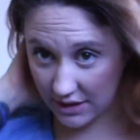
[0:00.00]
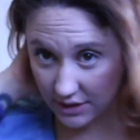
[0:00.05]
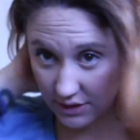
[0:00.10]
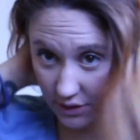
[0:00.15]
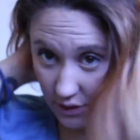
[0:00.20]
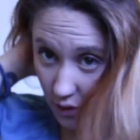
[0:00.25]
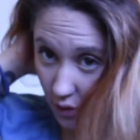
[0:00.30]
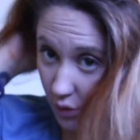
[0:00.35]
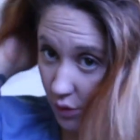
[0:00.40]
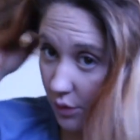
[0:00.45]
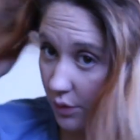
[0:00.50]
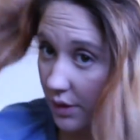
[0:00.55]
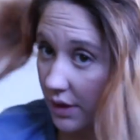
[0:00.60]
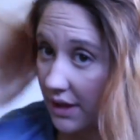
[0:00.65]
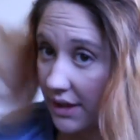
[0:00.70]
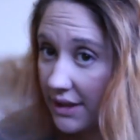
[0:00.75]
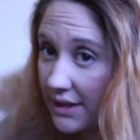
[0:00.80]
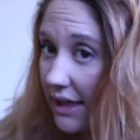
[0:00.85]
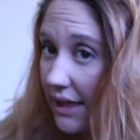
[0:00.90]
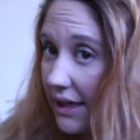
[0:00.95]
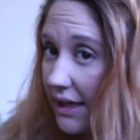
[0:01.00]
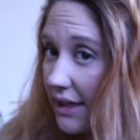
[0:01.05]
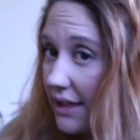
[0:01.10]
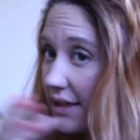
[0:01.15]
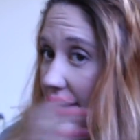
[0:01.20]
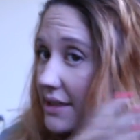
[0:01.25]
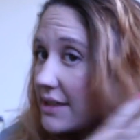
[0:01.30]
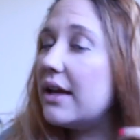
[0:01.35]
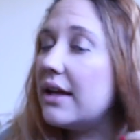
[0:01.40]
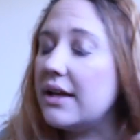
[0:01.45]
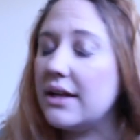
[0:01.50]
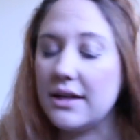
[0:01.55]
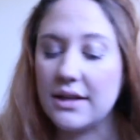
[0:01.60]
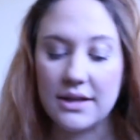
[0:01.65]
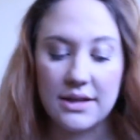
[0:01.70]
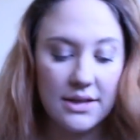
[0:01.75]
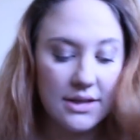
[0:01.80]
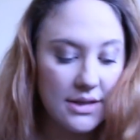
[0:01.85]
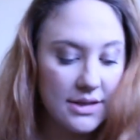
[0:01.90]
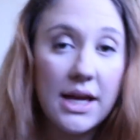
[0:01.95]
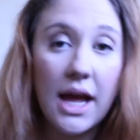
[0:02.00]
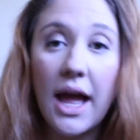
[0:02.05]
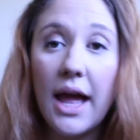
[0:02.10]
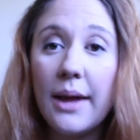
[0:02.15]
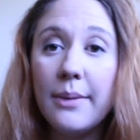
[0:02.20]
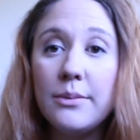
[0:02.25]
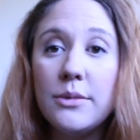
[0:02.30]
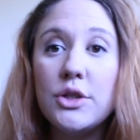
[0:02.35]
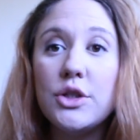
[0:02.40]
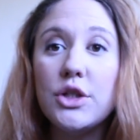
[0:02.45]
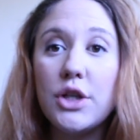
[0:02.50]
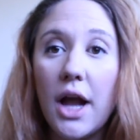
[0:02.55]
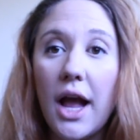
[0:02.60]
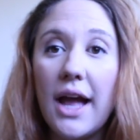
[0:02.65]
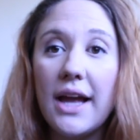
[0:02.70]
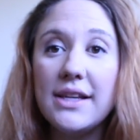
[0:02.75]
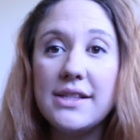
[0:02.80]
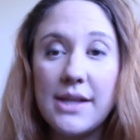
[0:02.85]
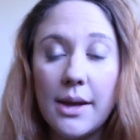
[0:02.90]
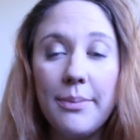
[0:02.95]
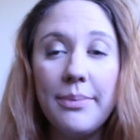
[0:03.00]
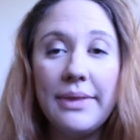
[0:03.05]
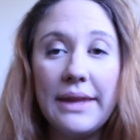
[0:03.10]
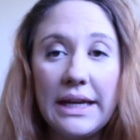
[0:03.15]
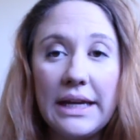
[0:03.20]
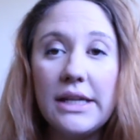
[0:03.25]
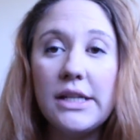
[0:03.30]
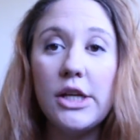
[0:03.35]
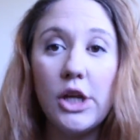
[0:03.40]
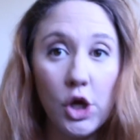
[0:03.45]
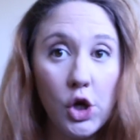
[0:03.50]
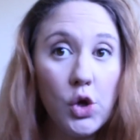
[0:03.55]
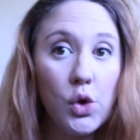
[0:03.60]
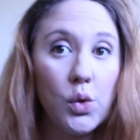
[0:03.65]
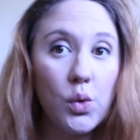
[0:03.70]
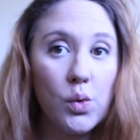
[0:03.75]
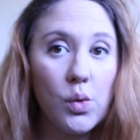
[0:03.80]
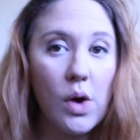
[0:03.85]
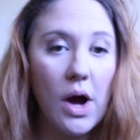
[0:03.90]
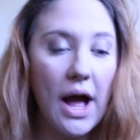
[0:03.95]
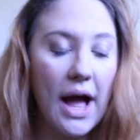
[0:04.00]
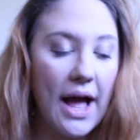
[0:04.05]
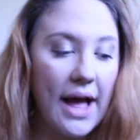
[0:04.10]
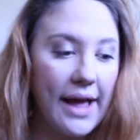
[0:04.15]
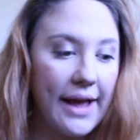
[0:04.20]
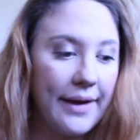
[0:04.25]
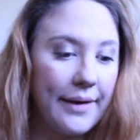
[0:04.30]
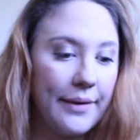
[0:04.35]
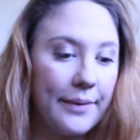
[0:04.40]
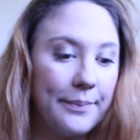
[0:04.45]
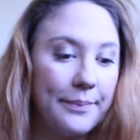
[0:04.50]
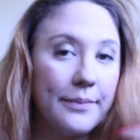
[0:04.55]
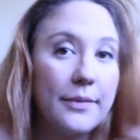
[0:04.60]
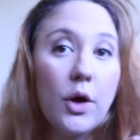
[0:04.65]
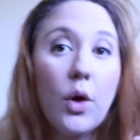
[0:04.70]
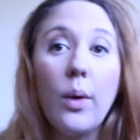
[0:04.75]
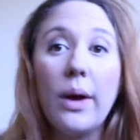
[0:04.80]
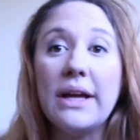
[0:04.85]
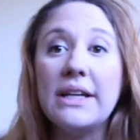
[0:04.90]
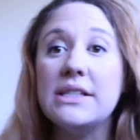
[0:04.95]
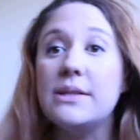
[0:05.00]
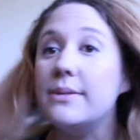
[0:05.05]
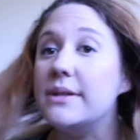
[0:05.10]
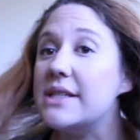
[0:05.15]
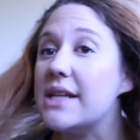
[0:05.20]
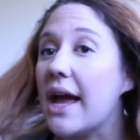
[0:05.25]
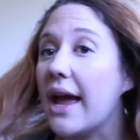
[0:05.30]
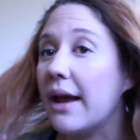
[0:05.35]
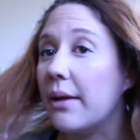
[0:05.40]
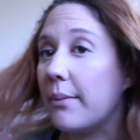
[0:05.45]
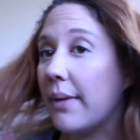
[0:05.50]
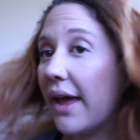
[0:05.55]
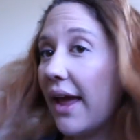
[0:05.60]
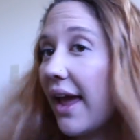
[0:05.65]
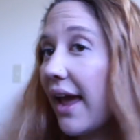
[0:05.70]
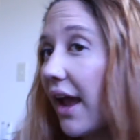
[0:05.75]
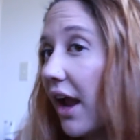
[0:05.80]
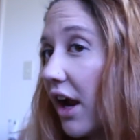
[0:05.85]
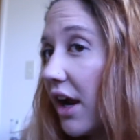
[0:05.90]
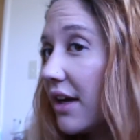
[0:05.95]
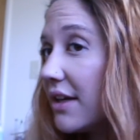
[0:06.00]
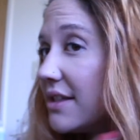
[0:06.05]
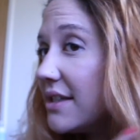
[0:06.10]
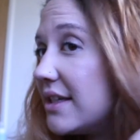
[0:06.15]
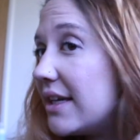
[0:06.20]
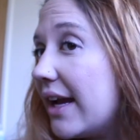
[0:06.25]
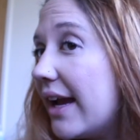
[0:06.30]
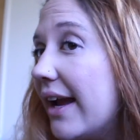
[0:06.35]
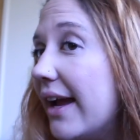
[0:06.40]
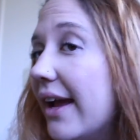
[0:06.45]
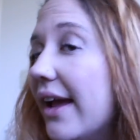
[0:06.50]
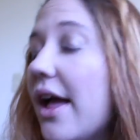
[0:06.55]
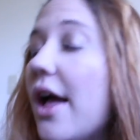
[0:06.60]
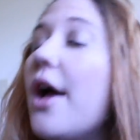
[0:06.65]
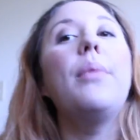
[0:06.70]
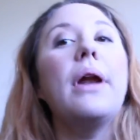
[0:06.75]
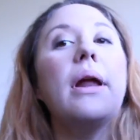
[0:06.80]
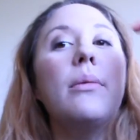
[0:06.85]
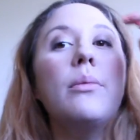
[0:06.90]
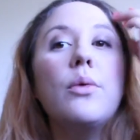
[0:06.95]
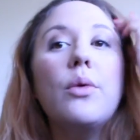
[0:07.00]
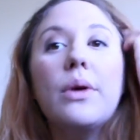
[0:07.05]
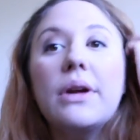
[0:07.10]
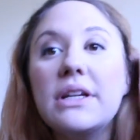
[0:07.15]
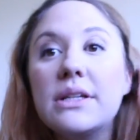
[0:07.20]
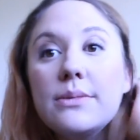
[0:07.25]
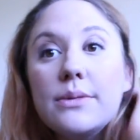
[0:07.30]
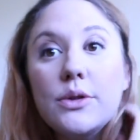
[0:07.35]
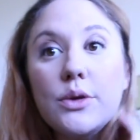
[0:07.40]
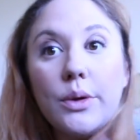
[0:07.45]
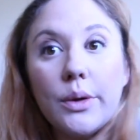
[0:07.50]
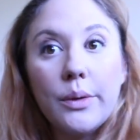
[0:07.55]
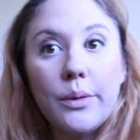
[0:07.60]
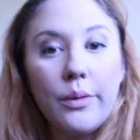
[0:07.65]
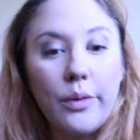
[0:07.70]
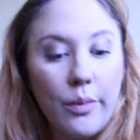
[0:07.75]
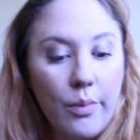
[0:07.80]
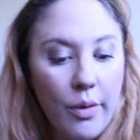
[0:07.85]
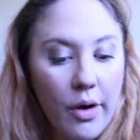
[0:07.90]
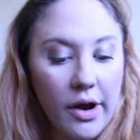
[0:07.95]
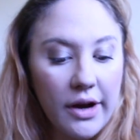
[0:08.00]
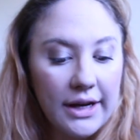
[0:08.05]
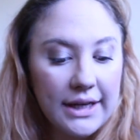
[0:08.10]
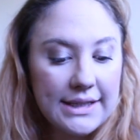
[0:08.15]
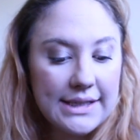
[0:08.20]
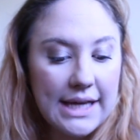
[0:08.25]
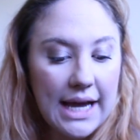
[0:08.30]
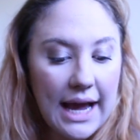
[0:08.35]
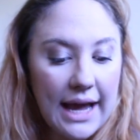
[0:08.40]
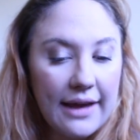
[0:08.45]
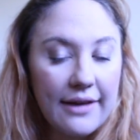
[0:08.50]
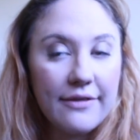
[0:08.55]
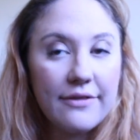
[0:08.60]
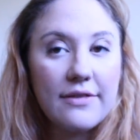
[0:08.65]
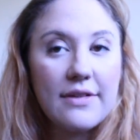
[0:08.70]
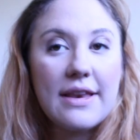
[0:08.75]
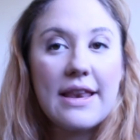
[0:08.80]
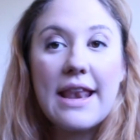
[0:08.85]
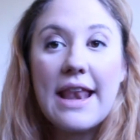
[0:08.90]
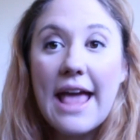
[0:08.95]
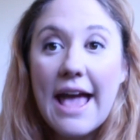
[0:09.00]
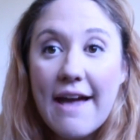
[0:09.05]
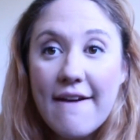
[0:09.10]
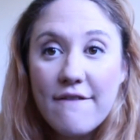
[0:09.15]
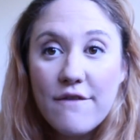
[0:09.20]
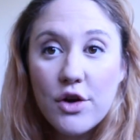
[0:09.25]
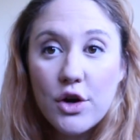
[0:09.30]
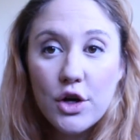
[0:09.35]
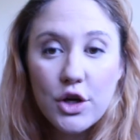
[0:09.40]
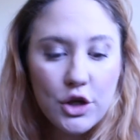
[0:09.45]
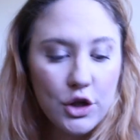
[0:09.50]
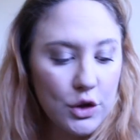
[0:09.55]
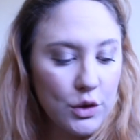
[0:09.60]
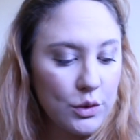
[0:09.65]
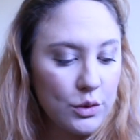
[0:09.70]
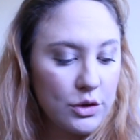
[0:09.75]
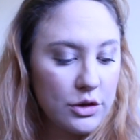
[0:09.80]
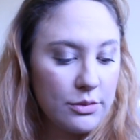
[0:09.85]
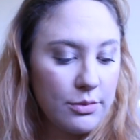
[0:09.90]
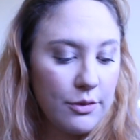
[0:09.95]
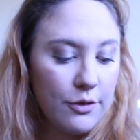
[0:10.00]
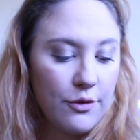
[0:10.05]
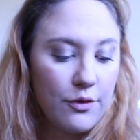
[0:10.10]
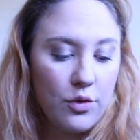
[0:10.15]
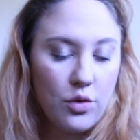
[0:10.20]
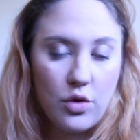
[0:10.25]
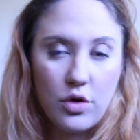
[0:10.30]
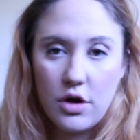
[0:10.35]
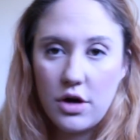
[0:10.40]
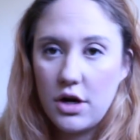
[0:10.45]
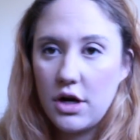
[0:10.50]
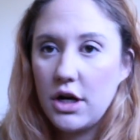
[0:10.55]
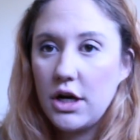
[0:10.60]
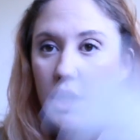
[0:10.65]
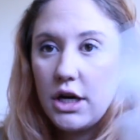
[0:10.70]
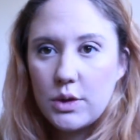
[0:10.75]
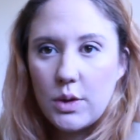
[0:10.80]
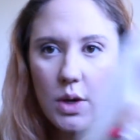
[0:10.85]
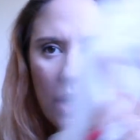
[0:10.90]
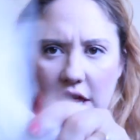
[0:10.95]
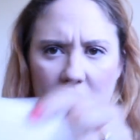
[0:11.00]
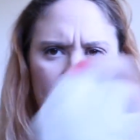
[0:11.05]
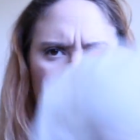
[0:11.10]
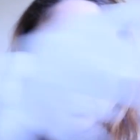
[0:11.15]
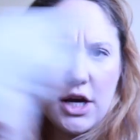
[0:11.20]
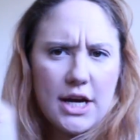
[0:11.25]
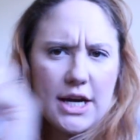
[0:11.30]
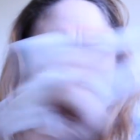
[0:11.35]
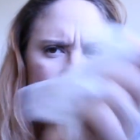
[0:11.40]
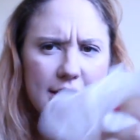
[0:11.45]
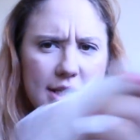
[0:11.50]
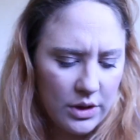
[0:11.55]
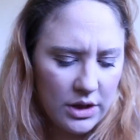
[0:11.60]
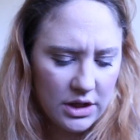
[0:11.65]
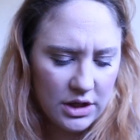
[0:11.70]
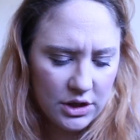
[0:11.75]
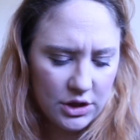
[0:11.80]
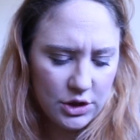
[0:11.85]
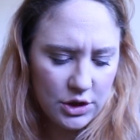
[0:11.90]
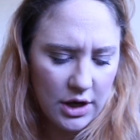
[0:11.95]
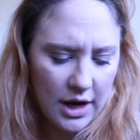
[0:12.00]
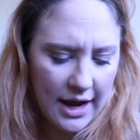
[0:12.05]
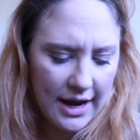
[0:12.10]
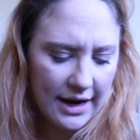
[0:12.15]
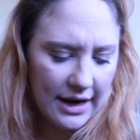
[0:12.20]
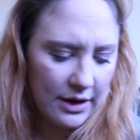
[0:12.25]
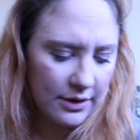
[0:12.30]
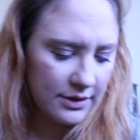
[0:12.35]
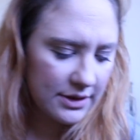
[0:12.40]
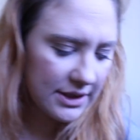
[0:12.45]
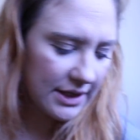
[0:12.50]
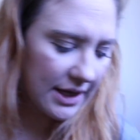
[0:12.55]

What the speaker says: So it is time to try something new. I'm going to be dyeing my hair today, but I'm going to be doing it with a product I've never used before. So I thought we could try it out